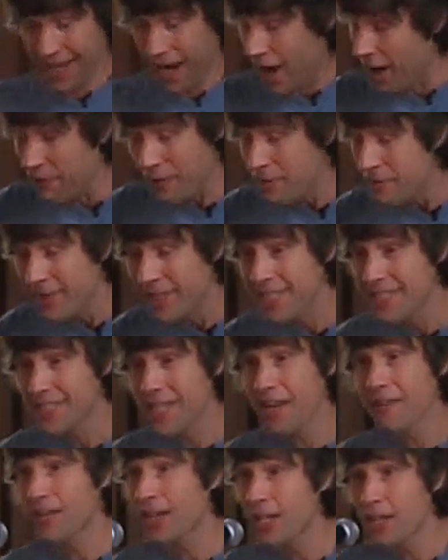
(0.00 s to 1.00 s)
offering me
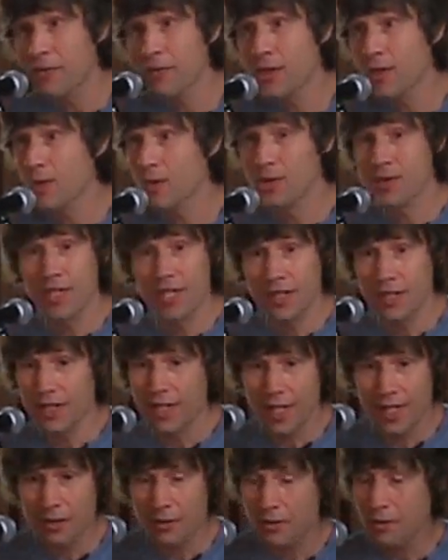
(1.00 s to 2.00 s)
stuff, interviews,
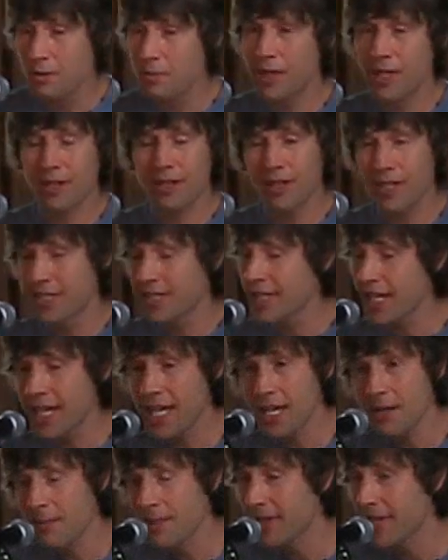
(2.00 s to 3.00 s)
and to be on this
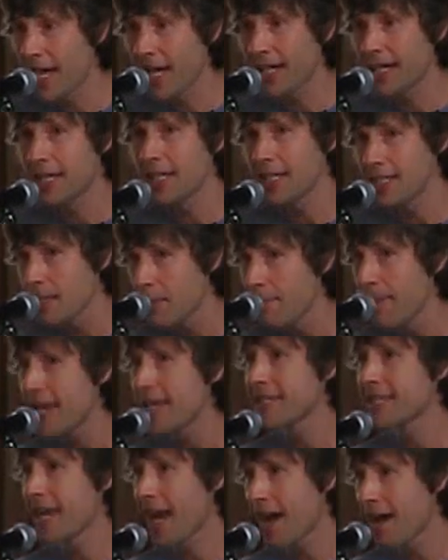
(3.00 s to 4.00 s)
team and that. It's
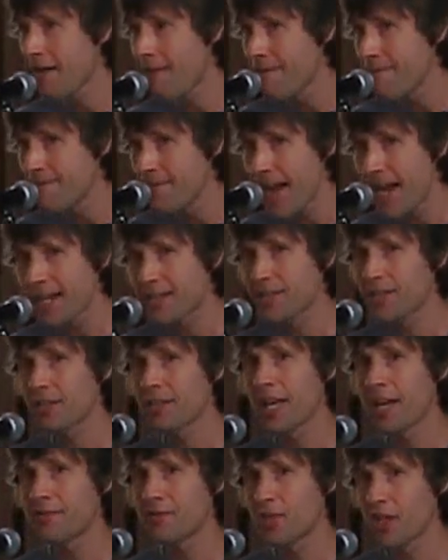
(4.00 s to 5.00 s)
amazing how fast
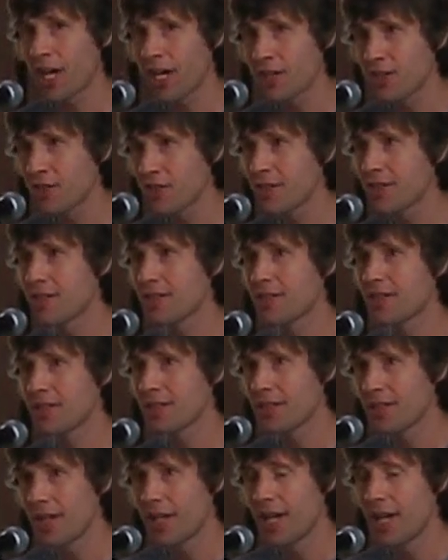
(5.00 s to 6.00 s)
your life changes.
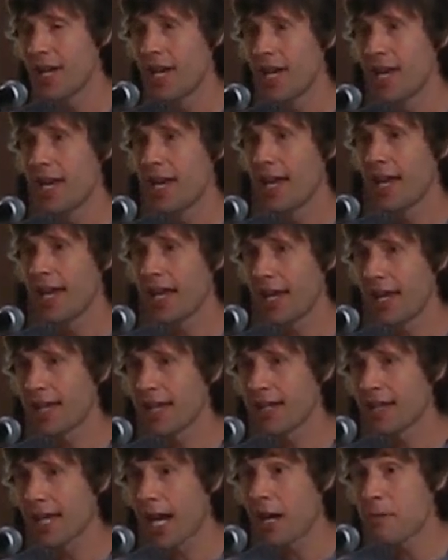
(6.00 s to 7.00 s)

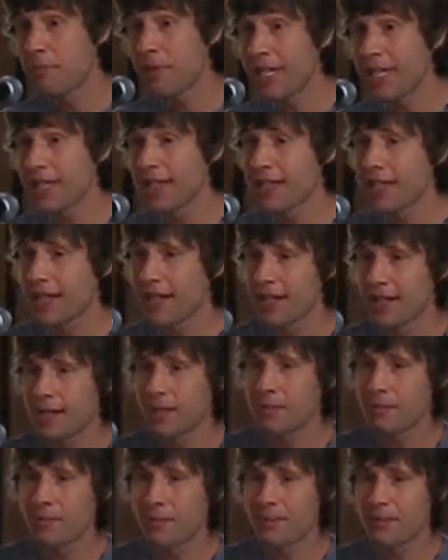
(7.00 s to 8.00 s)
And I beat,
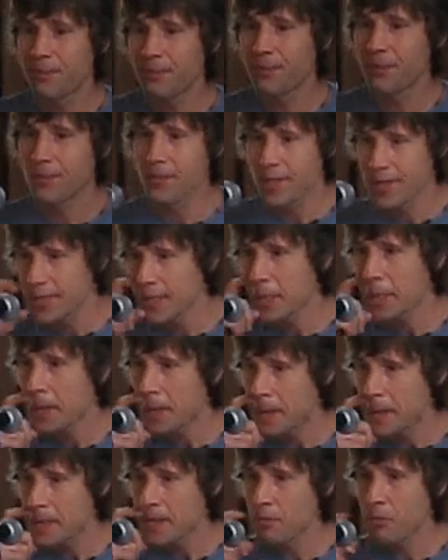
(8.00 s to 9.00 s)
this
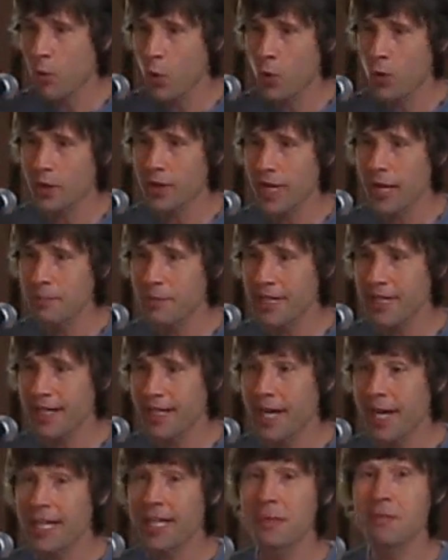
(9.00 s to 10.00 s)
was important, I beat
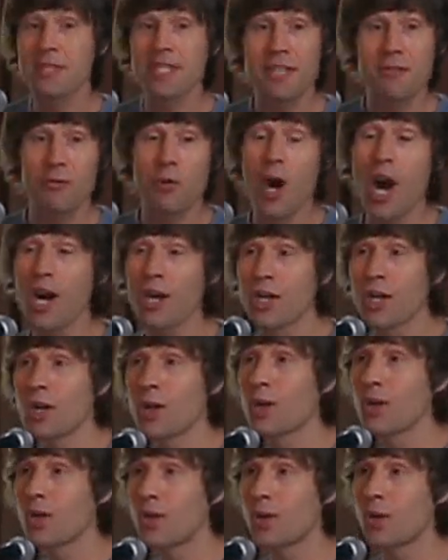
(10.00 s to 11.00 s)
a guy named Steve Rocco,
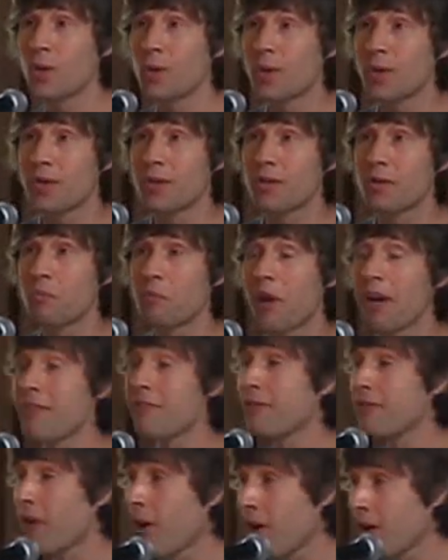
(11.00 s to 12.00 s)
who was by
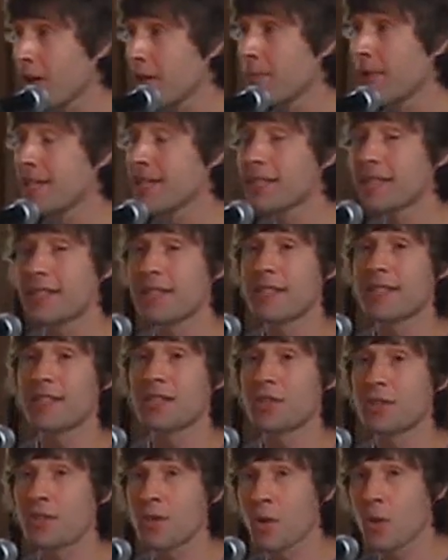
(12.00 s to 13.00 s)
far the best. He's
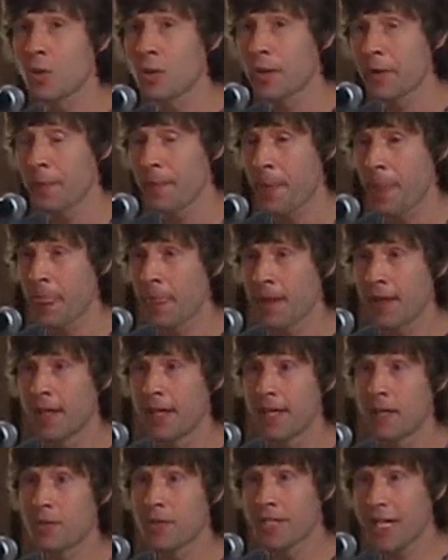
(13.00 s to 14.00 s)
6 years older.
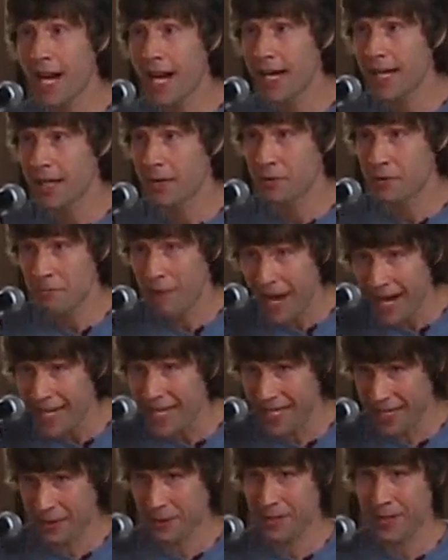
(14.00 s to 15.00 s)
He was a guy, he was my
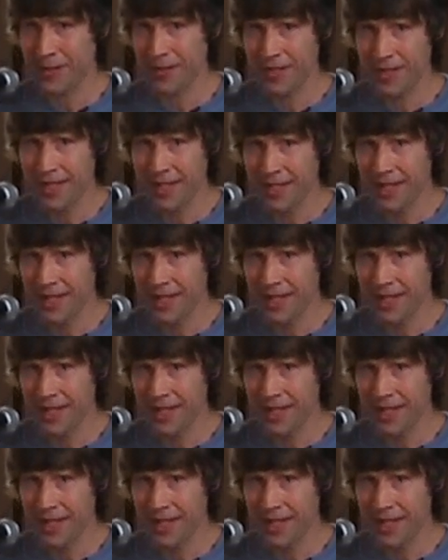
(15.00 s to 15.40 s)
hero.